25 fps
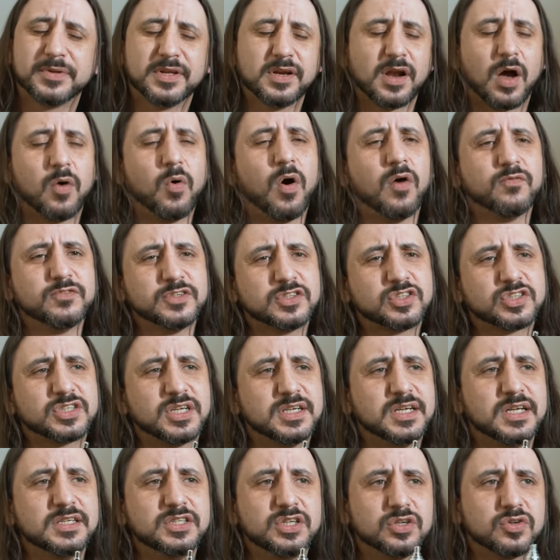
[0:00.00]
You know,
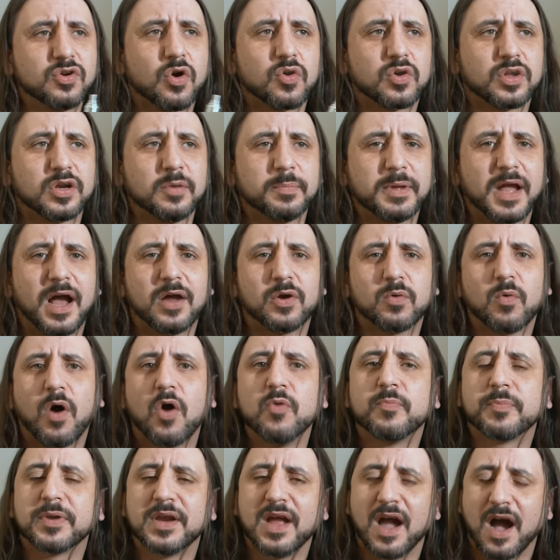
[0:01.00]
obviously, you're not going to be able to
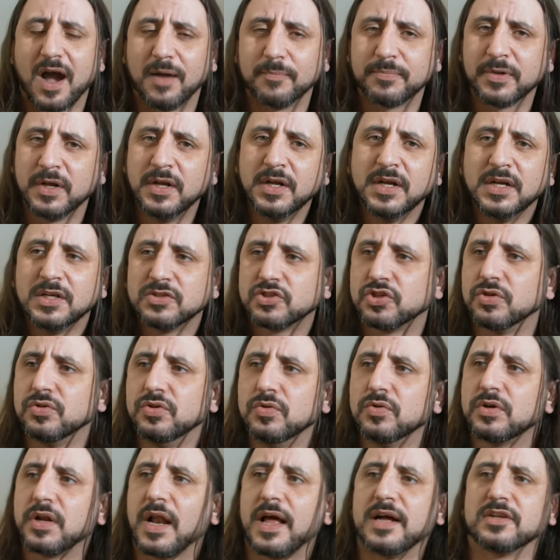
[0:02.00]
open it up to
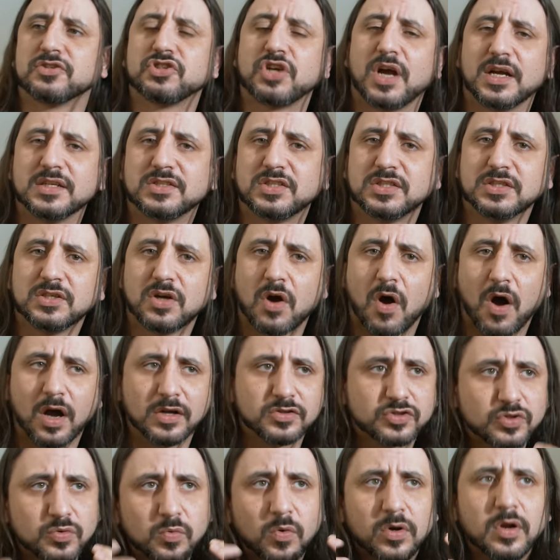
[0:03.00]
you cloud-chasing
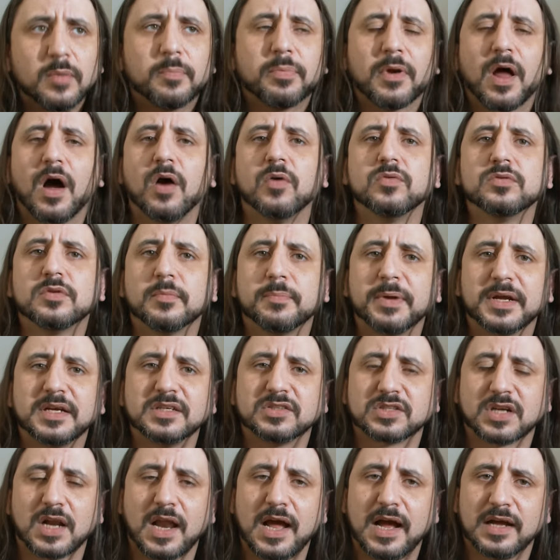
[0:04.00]
guys. You want to blow the
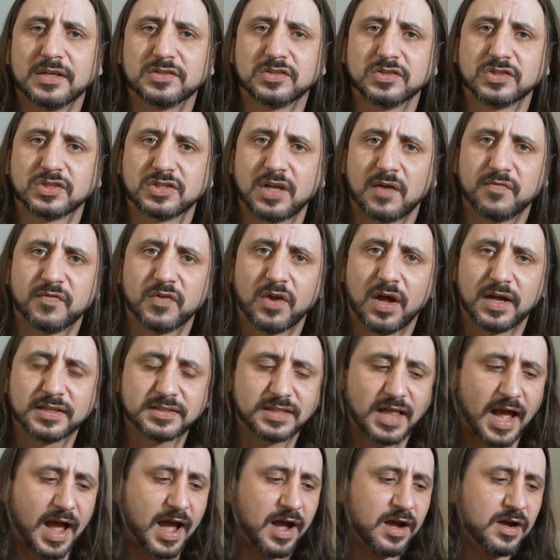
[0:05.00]
biggest clouds and stuff
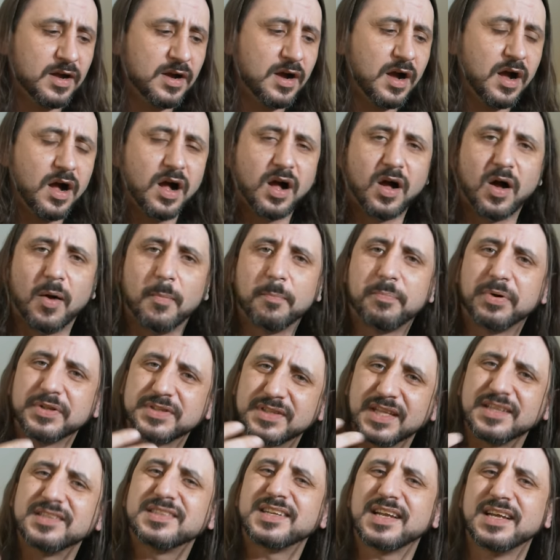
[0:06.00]
like that, but
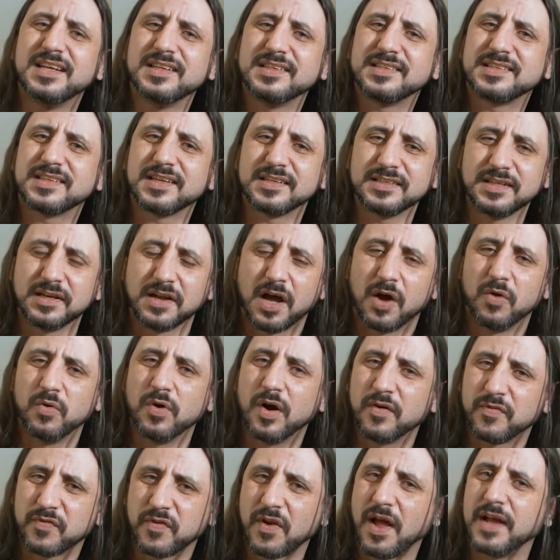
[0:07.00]
this is, you know,
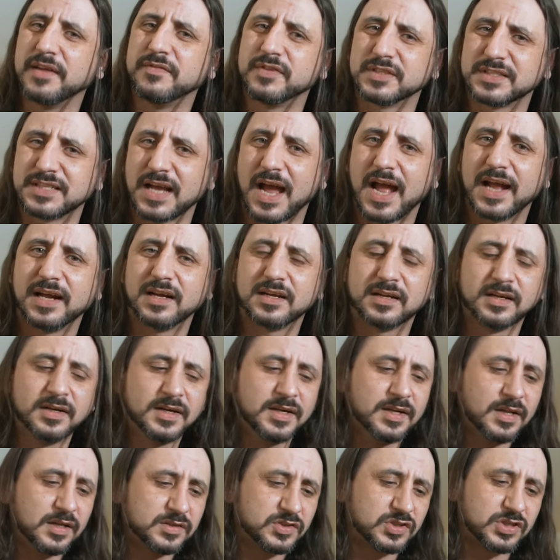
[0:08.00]
a flavor tank,
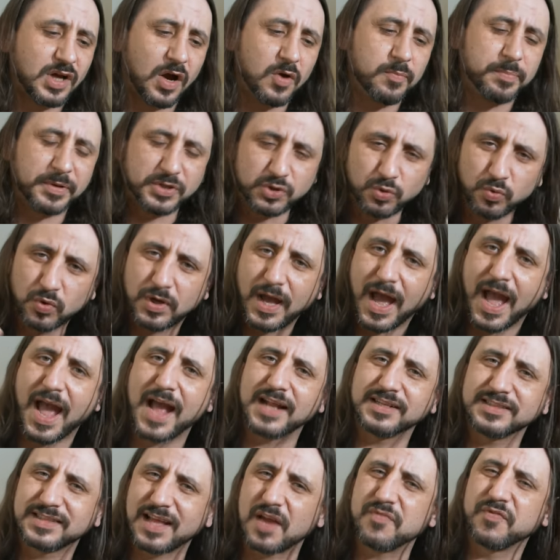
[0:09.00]
so, but you
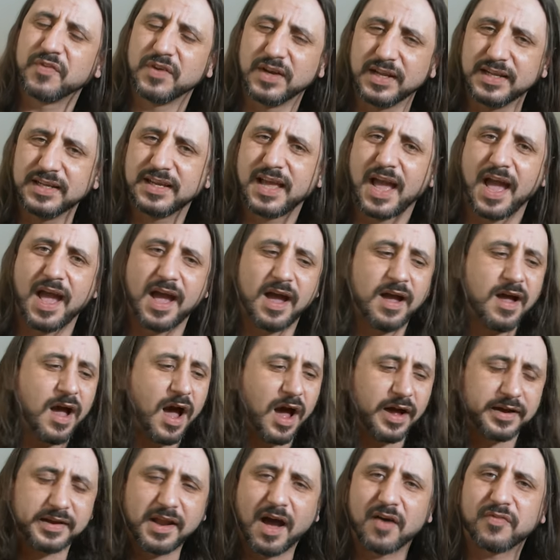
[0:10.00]
can definitely get
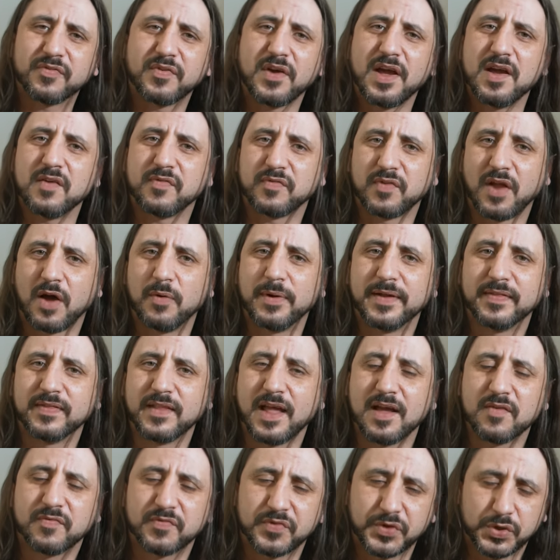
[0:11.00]
enough airflow in
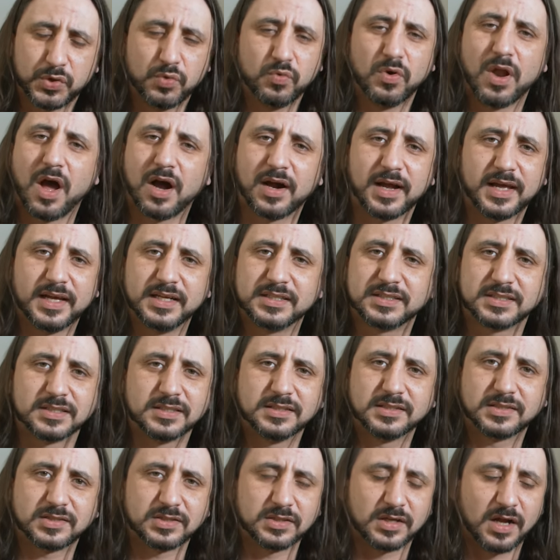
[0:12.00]
there for you lung
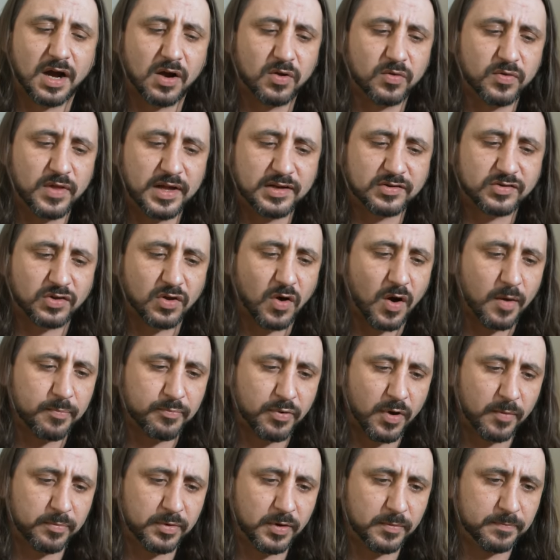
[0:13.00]
hitters. You know, there's not a
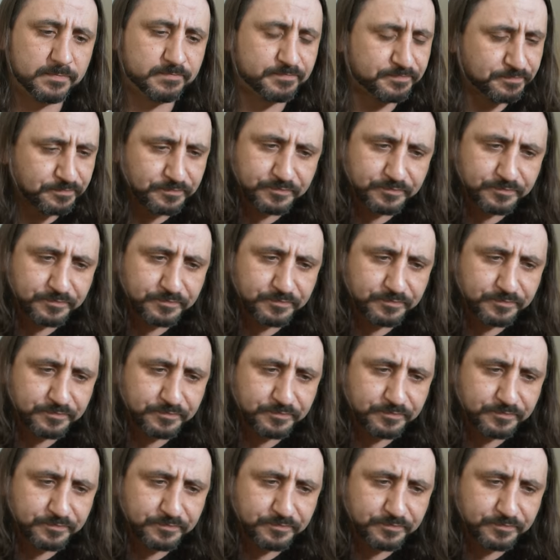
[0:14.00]
problem.